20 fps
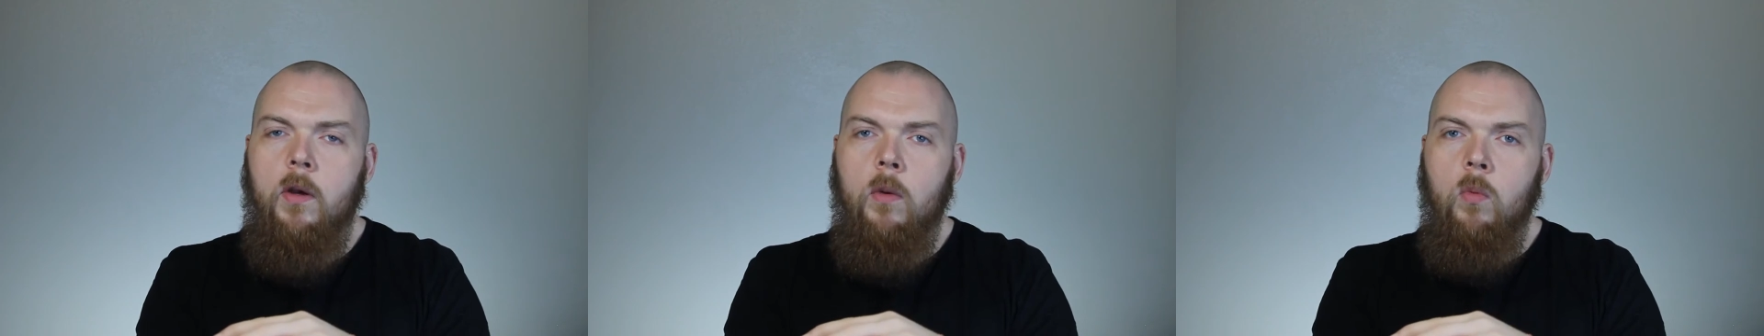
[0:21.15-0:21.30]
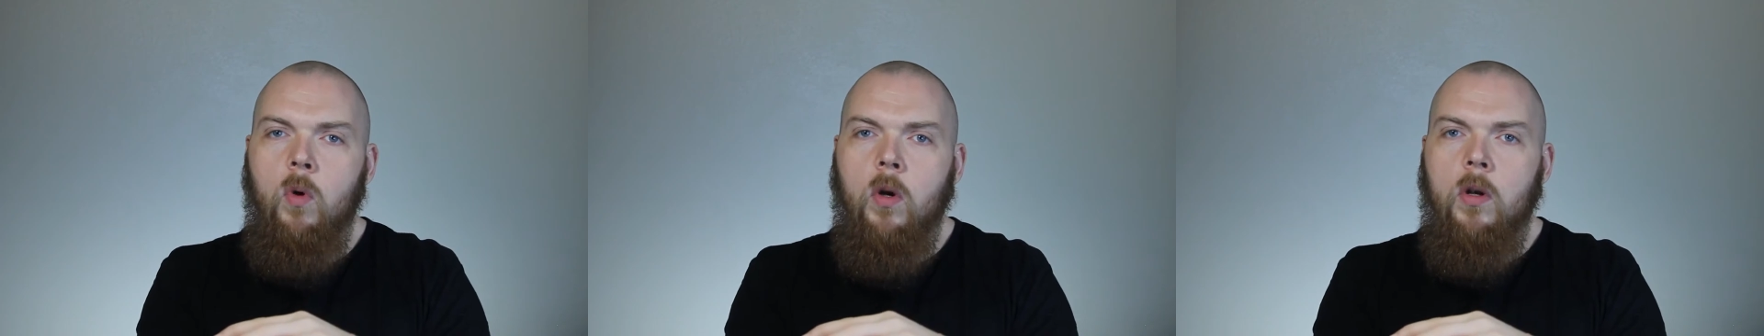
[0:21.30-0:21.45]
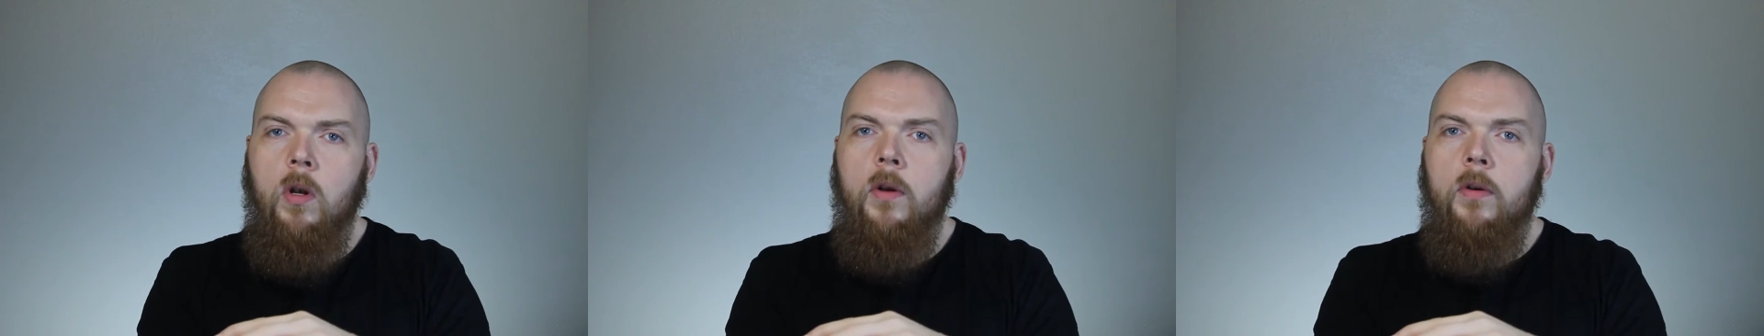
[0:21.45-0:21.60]

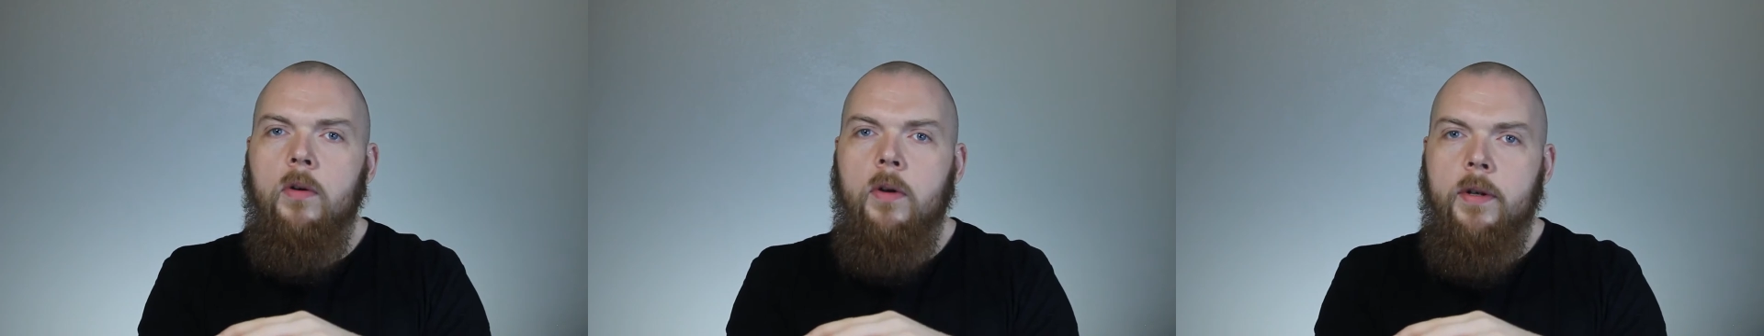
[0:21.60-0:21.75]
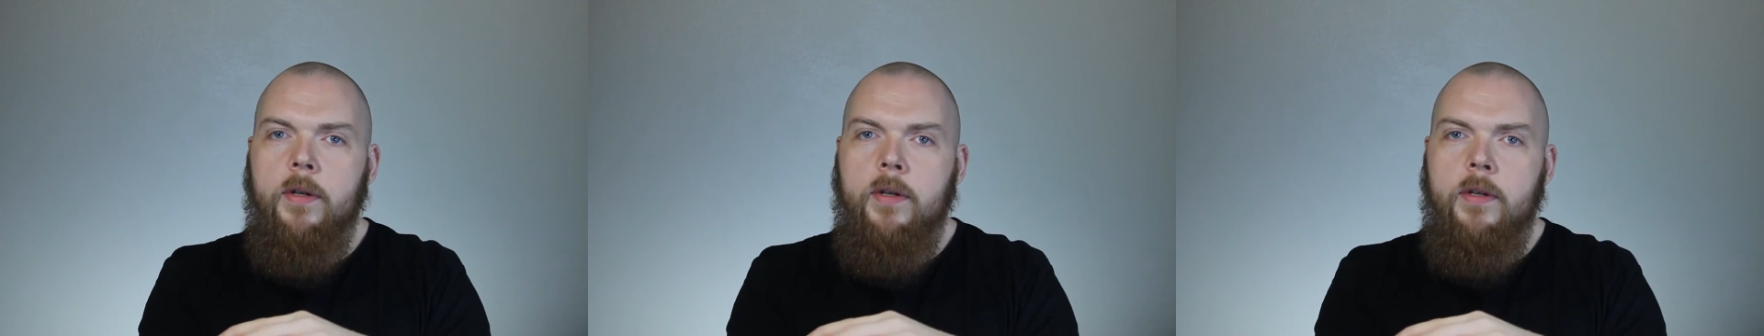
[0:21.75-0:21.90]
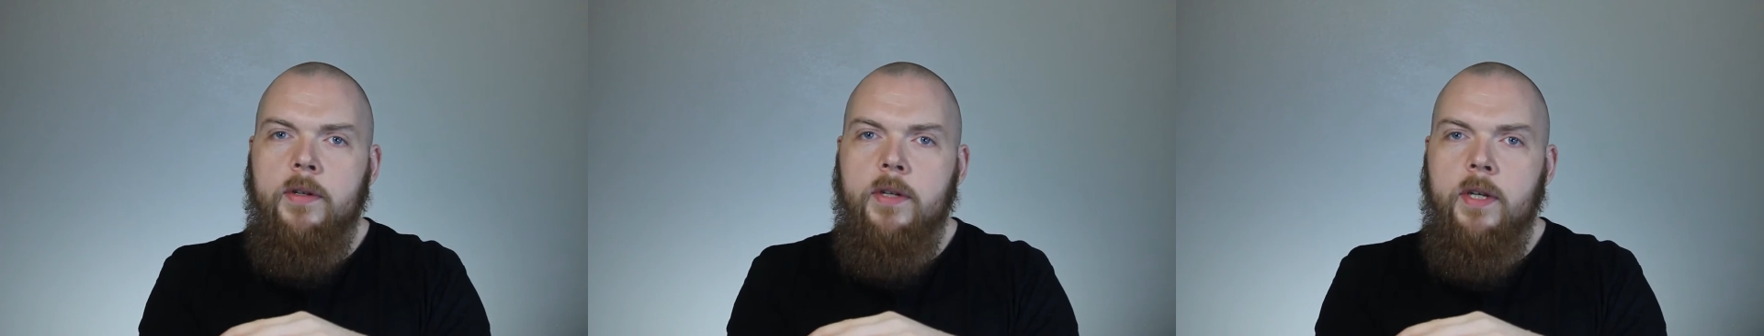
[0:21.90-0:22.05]

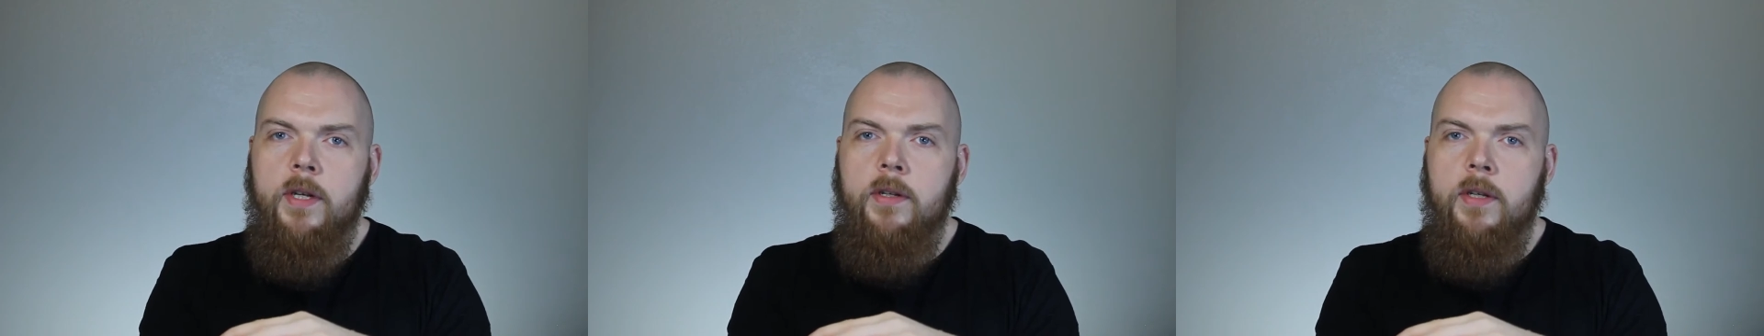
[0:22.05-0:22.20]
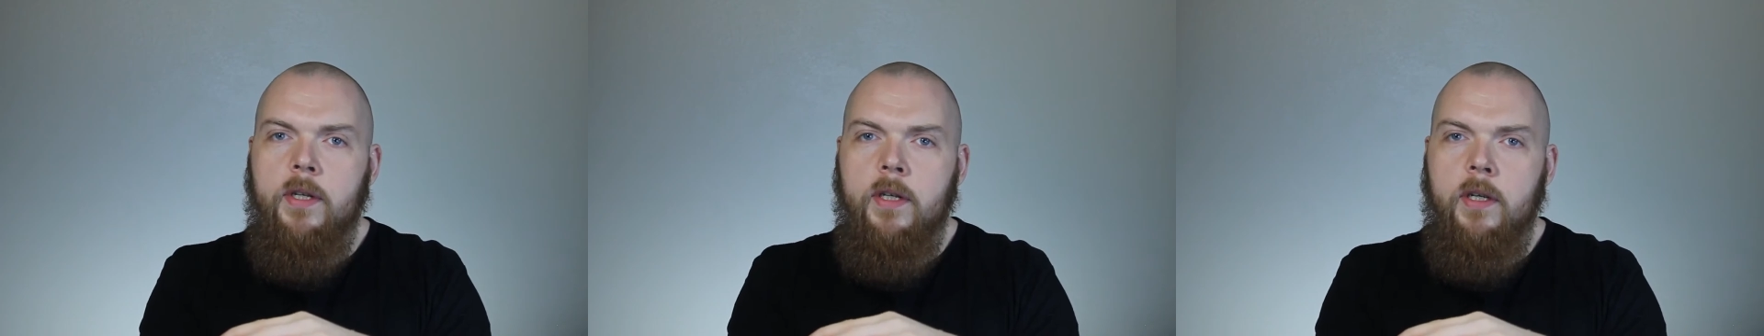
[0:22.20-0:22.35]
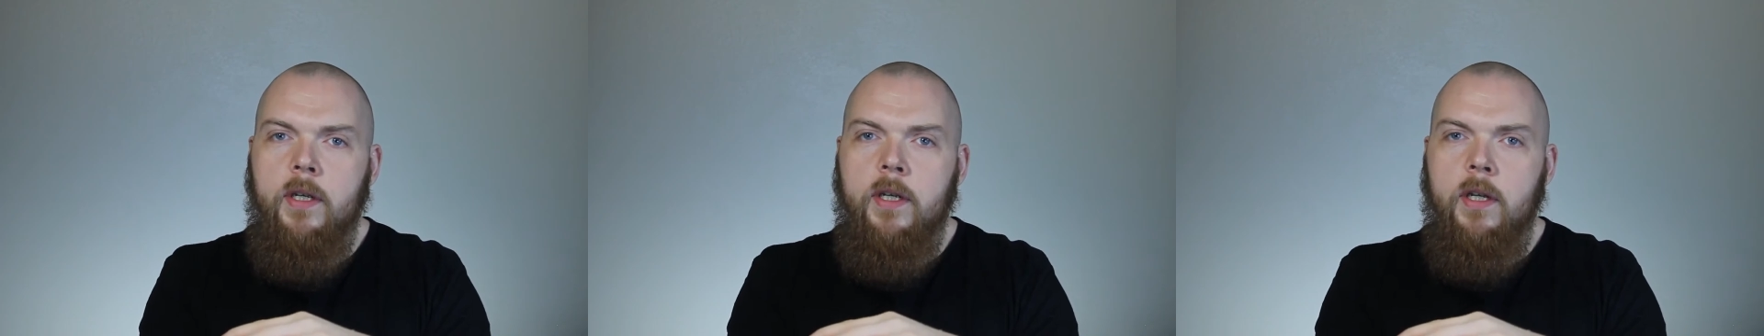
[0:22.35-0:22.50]

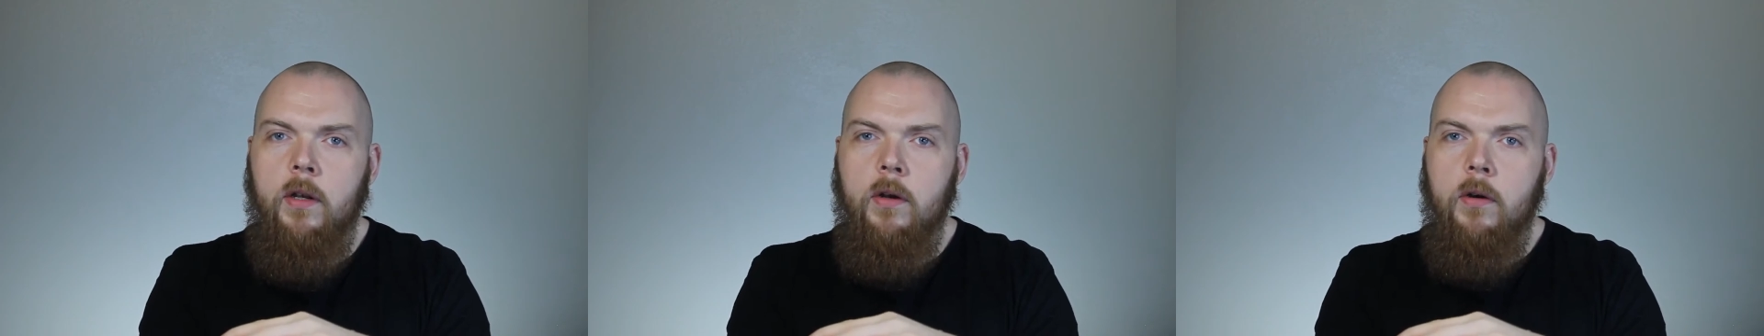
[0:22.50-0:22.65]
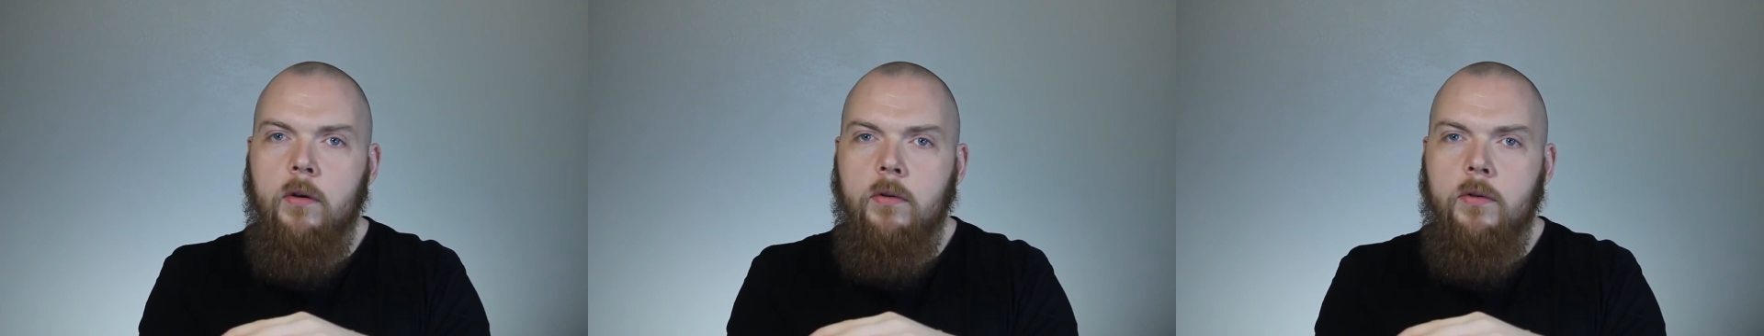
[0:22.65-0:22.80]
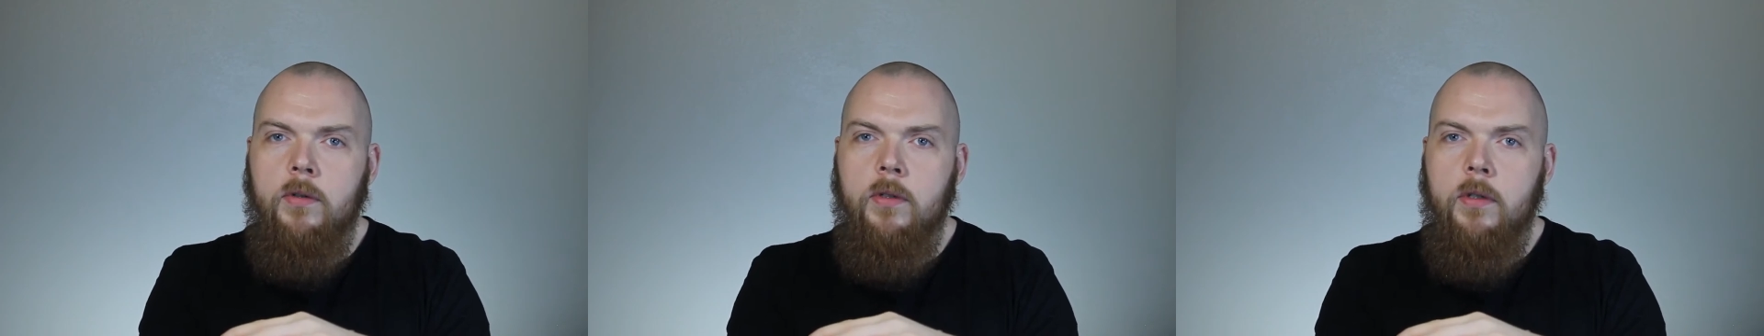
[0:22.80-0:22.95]
116
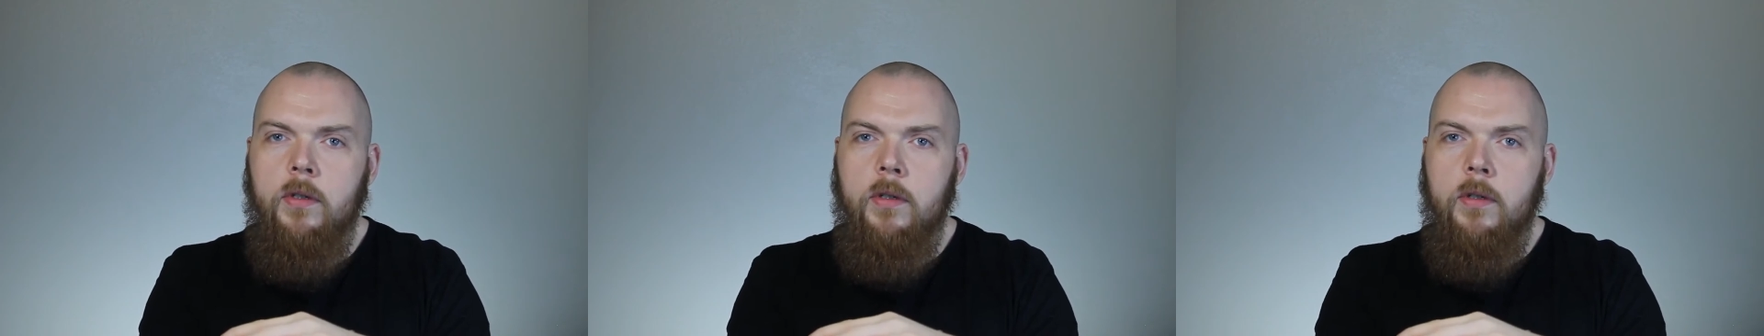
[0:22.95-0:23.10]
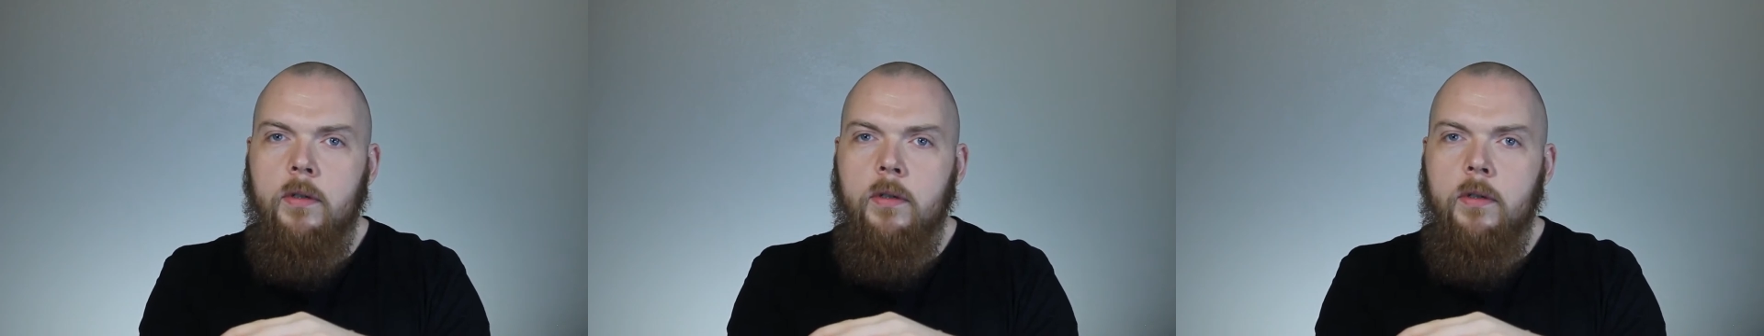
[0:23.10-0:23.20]
kilos.